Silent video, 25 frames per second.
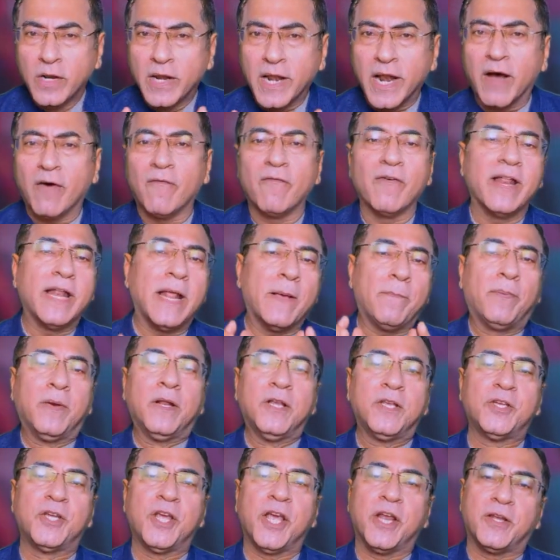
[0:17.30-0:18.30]
who love and
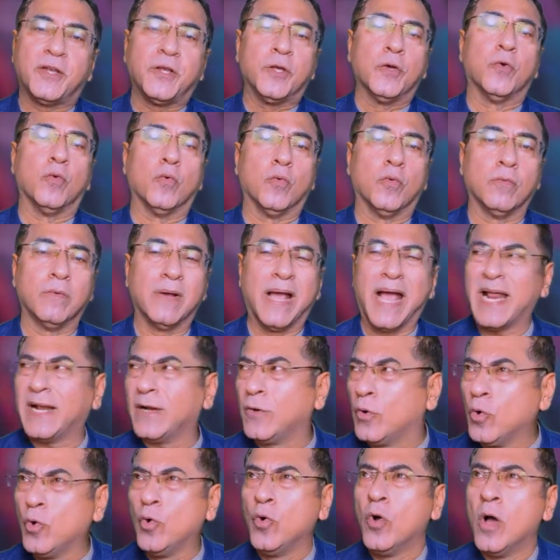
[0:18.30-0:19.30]
appreciate you,
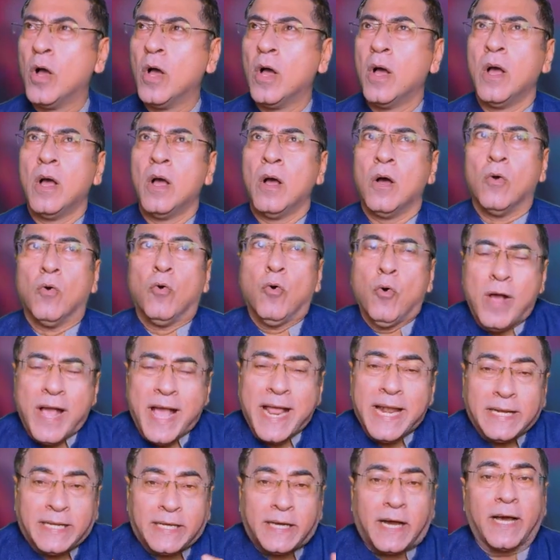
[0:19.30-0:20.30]
and who,
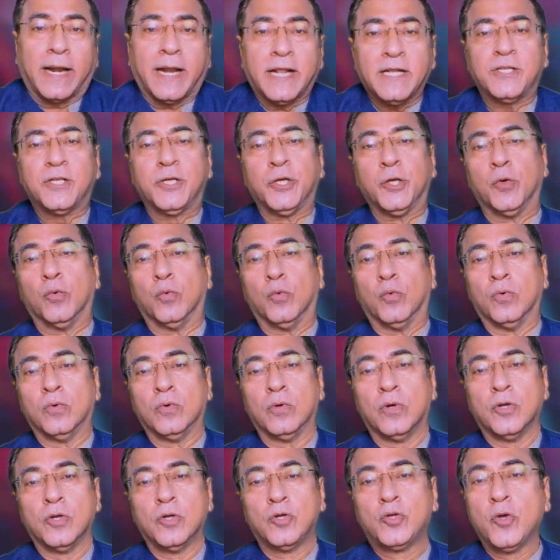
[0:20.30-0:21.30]
who encourage
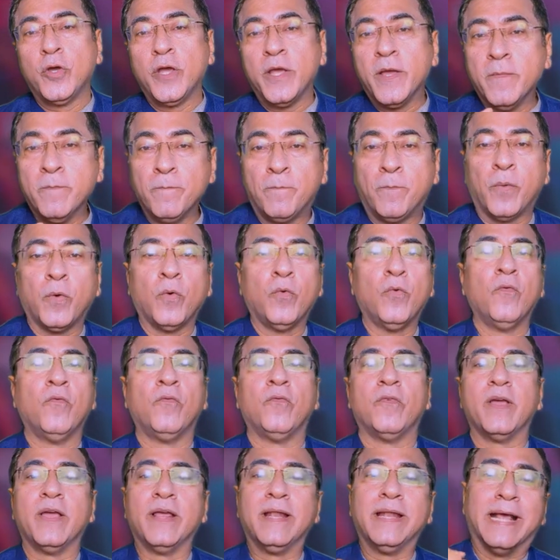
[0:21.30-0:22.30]
you to
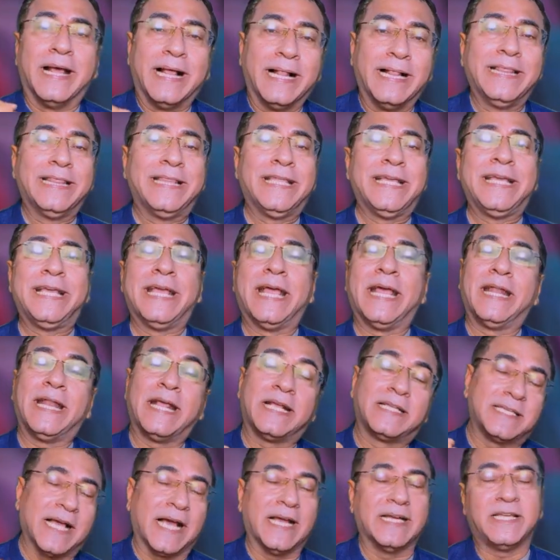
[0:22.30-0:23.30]
improve in healthy
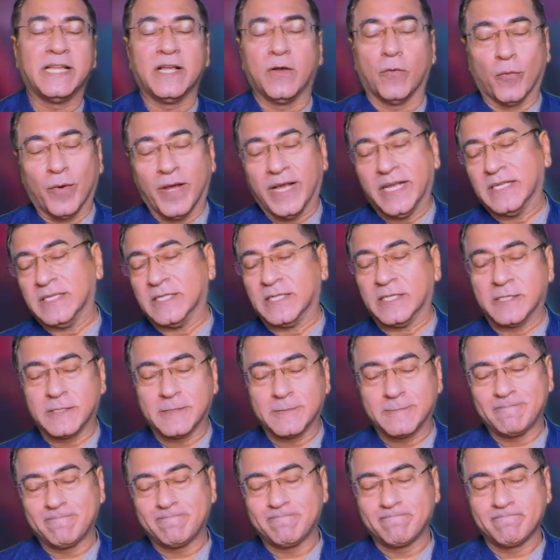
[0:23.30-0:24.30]
and exciting
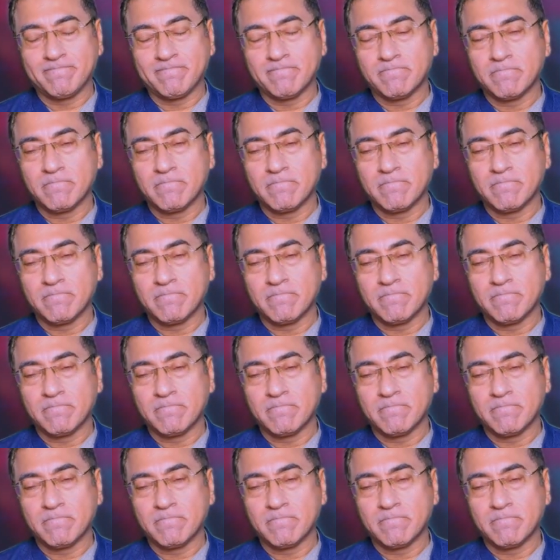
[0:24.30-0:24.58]
ways.